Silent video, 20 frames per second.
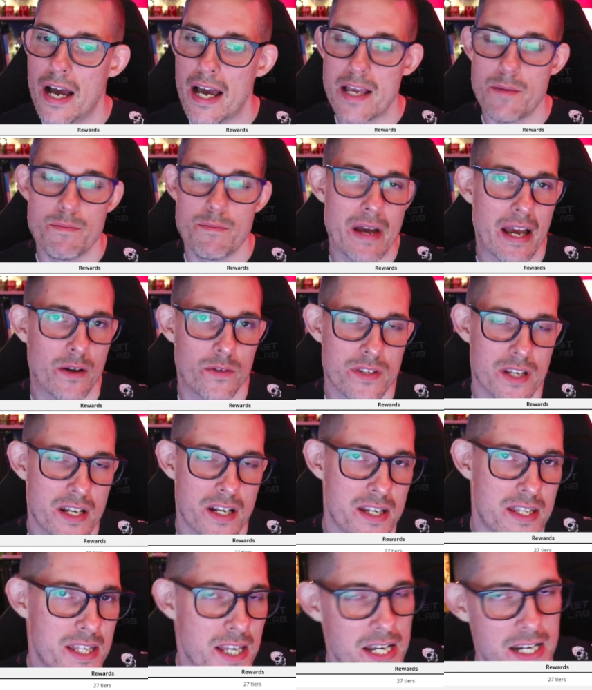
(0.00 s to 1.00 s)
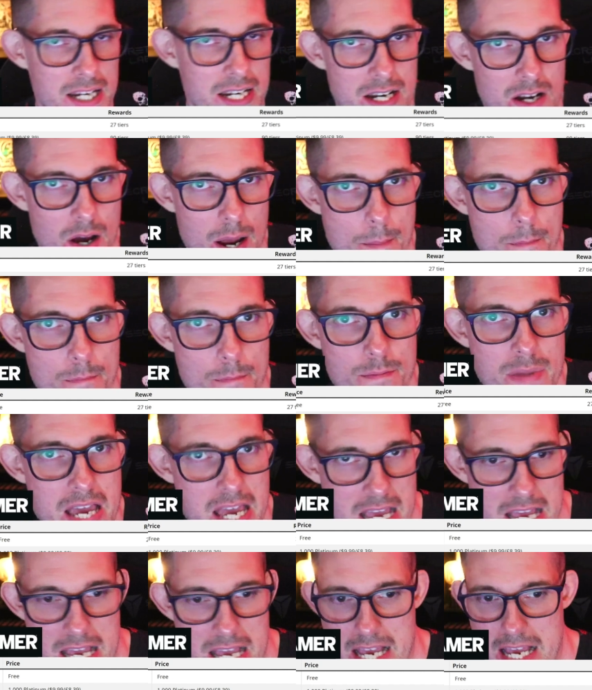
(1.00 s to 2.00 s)

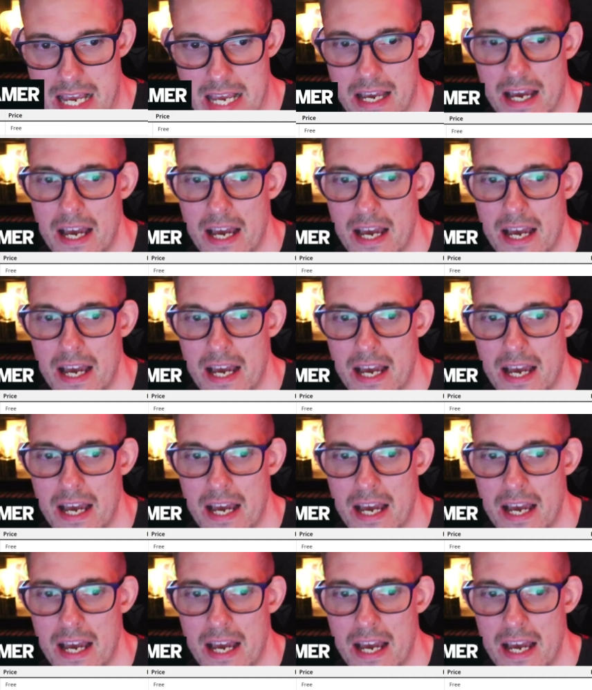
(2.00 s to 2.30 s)
£8.39p.